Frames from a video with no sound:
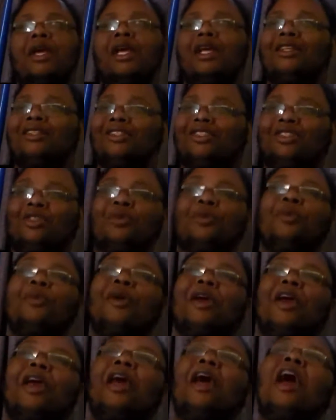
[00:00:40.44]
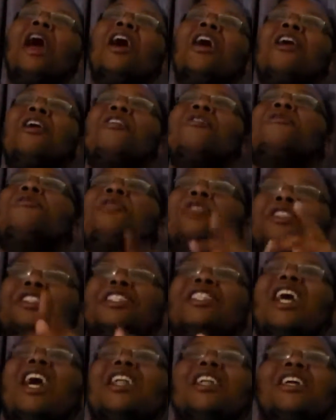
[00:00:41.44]
and Superman
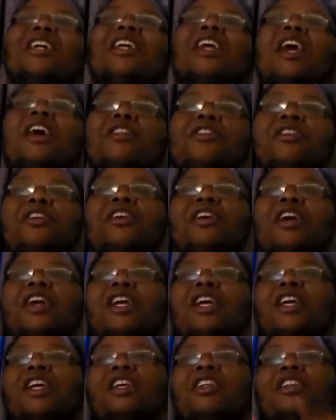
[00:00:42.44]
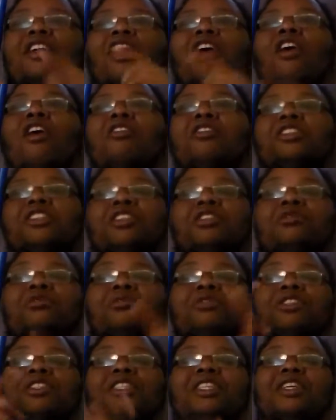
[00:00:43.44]
first got together in the
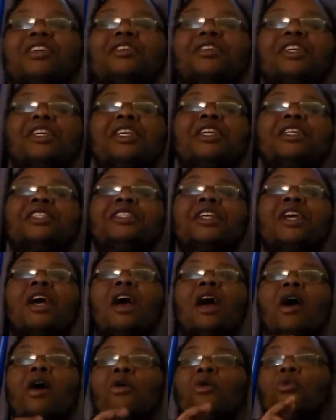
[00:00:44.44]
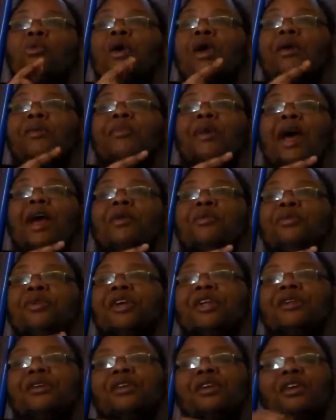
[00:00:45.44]
cartoon series way back
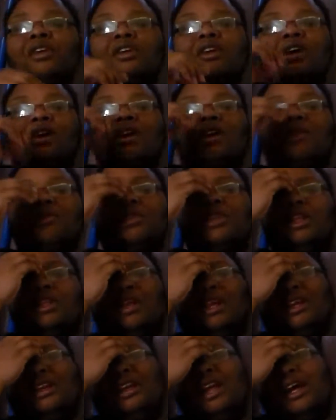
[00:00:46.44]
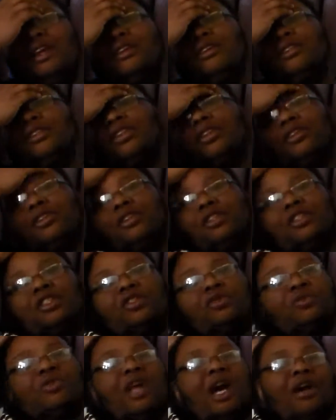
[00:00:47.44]
when. The late 90s, early
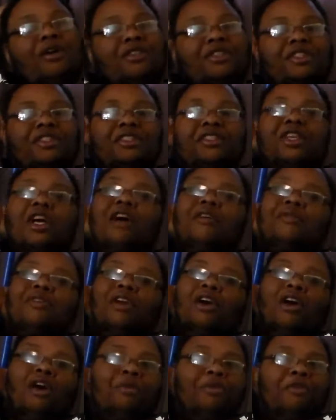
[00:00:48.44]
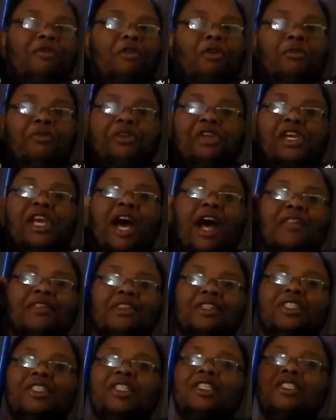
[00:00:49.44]
2000s of it all before we
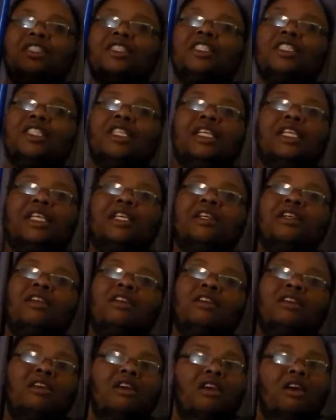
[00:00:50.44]
got the Justice League